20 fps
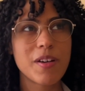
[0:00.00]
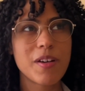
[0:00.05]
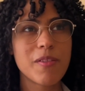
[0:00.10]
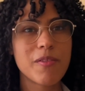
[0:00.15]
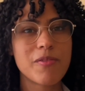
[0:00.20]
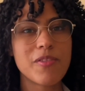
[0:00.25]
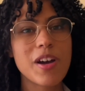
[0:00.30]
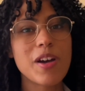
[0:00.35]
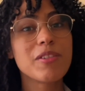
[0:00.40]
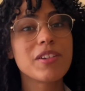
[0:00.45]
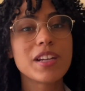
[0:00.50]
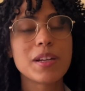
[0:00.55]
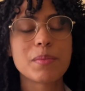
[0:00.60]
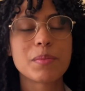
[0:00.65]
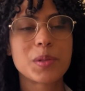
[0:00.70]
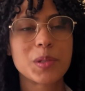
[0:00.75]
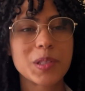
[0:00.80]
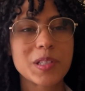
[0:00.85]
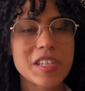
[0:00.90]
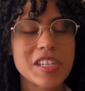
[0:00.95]
very
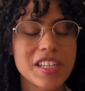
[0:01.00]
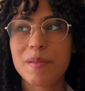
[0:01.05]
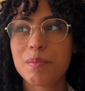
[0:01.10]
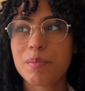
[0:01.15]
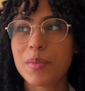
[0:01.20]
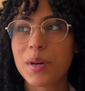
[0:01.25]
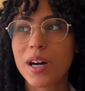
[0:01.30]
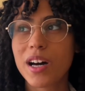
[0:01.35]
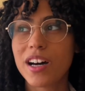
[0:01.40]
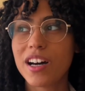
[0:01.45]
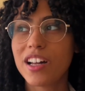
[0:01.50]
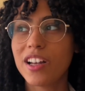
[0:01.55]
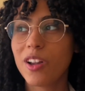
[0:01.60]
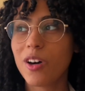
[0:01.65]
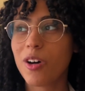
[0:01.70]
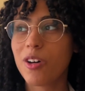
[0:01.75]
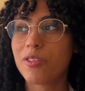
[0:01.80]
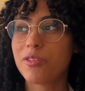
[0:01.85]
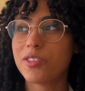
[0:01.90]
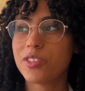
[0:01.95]
important, but a lot
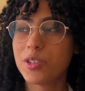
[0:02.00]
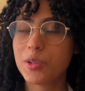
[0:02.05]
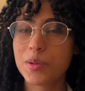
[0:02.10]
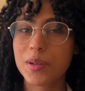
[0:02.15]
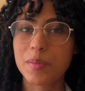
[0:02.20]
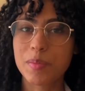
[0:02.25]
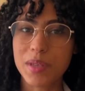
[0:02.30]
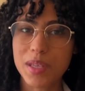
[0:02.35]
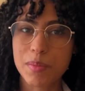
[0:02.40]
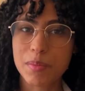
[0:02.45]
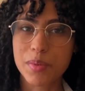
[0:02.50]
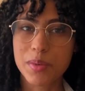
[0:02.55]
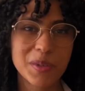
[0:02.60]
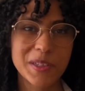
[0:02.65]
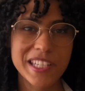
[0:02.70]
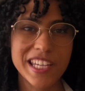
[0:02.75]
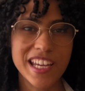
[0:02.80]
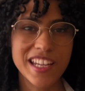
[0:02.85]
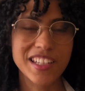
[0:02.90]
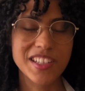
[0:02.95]
of newer people
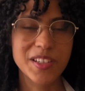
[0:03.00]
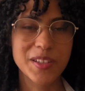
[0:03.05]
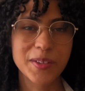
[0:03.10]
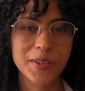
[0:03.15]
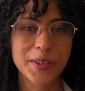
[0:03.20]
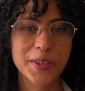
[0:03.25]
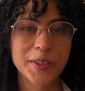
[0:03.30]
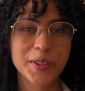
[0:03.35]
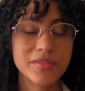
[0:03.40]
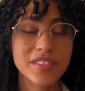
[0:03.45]
tend to